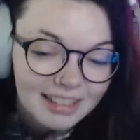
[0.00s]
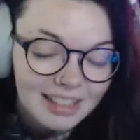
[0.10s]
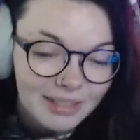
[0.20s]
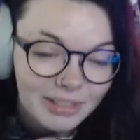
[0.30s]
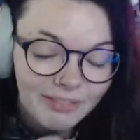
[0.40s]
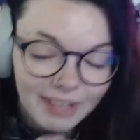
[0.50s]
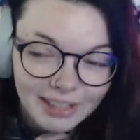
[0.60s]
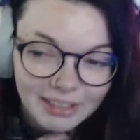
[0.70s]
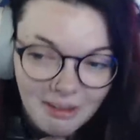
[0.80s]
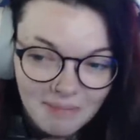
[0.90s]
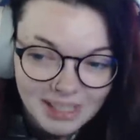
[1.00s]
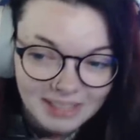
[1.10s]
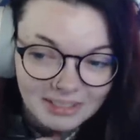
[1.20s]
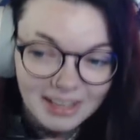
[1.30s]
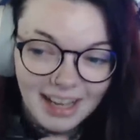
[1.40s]
This was a very good
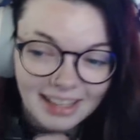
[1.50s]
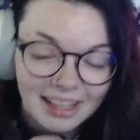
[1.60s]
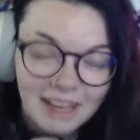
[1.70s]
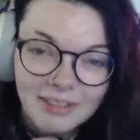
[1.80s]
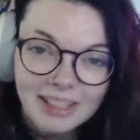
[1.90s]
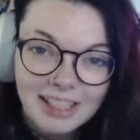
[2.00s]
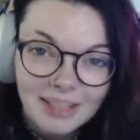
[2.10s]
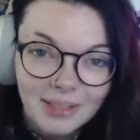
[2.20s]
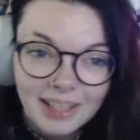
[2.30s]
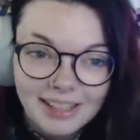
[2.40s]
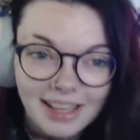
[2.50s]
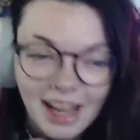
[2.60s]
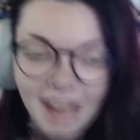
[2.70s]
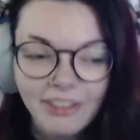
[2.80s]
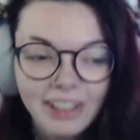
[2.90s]
episode, and I can't wait to see what else they
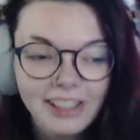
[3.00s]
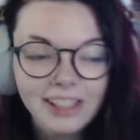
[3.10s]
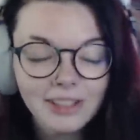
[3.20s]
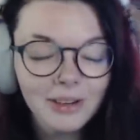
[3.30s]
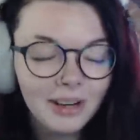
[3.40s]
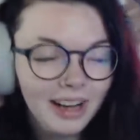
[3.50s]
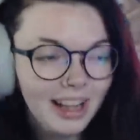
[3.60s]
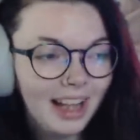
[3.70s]
have in store.